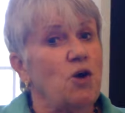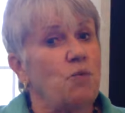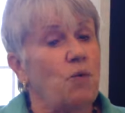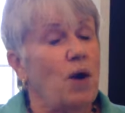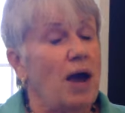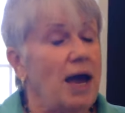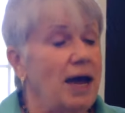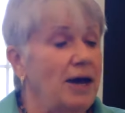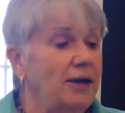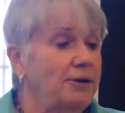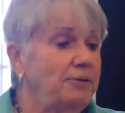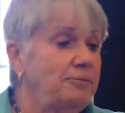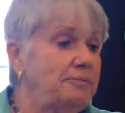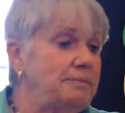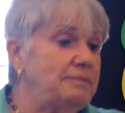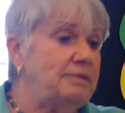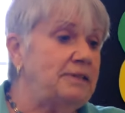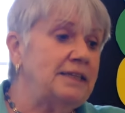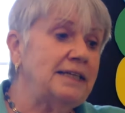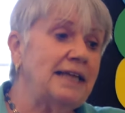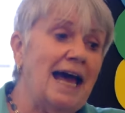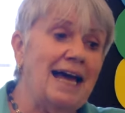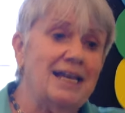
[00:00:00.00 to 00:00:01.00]

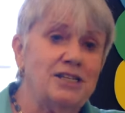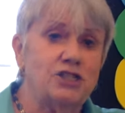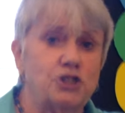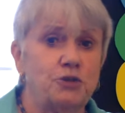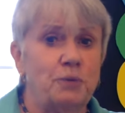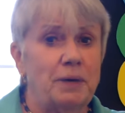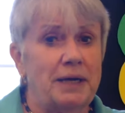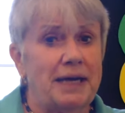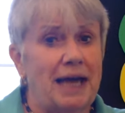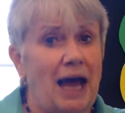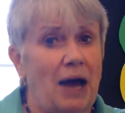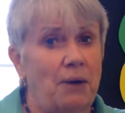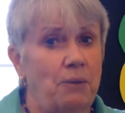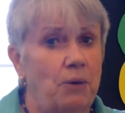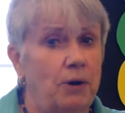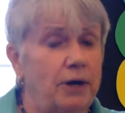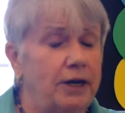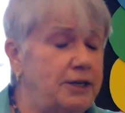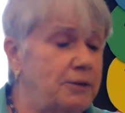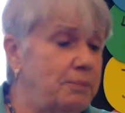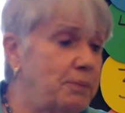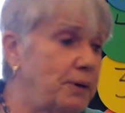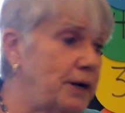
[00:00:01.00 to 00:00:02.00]
Well, last week I
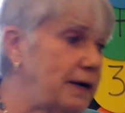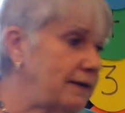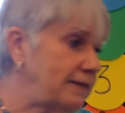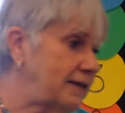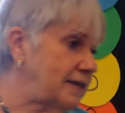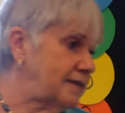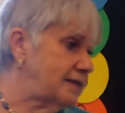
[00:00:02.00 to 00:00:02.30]
wanted to bring